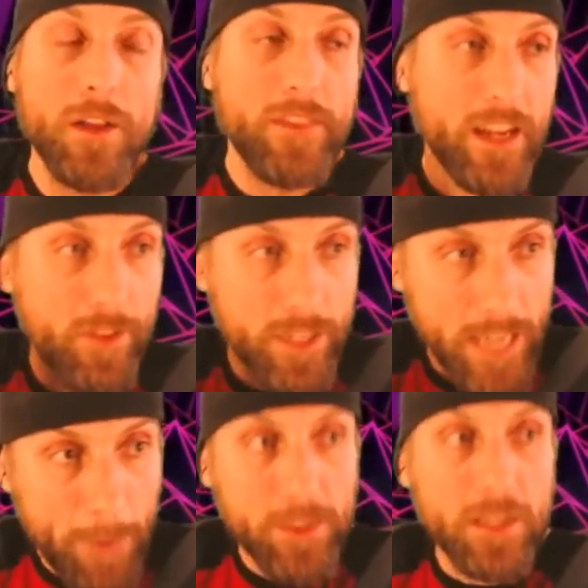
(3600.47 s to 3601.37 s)
that have
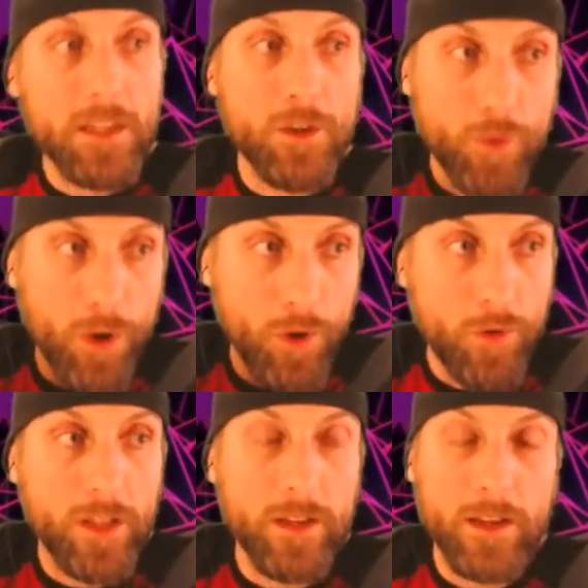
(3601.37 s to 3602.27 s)
adapted and
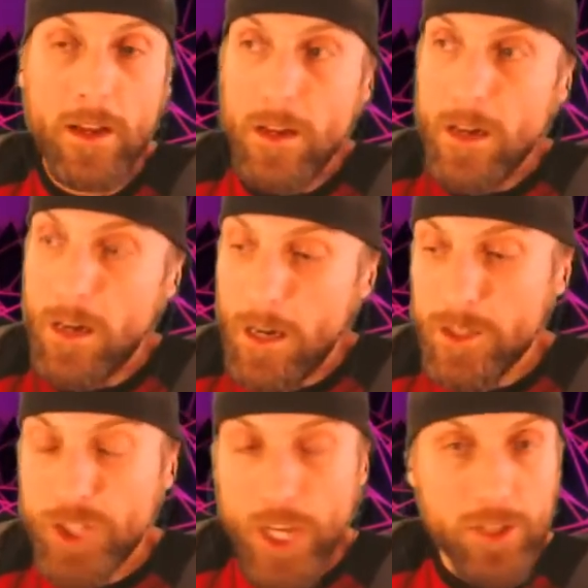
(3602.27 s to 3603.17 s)
grown and uh,
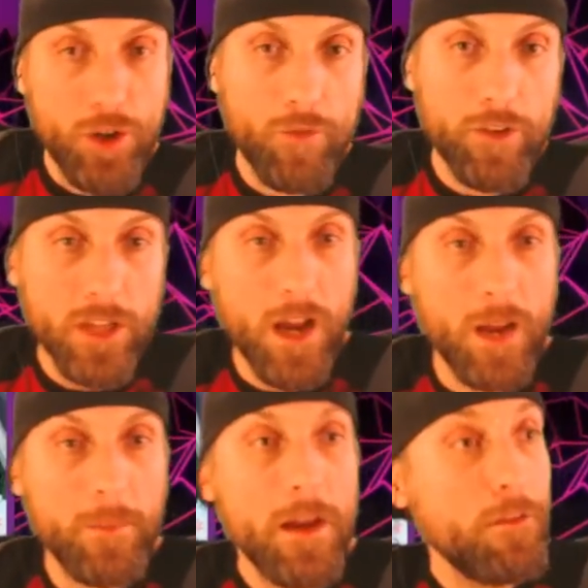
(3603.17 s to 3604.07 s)
changed over time